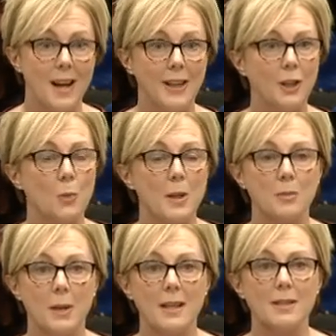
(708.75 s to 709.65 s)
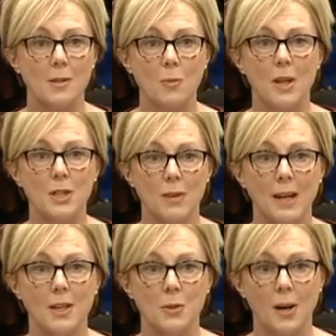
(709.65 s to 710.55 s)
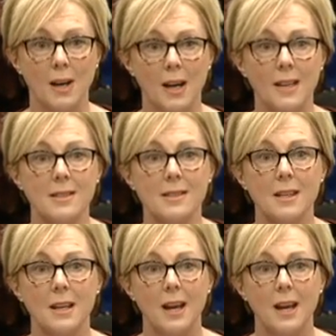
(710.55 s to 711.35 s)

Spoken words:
I hope explains somewhat directly to our clients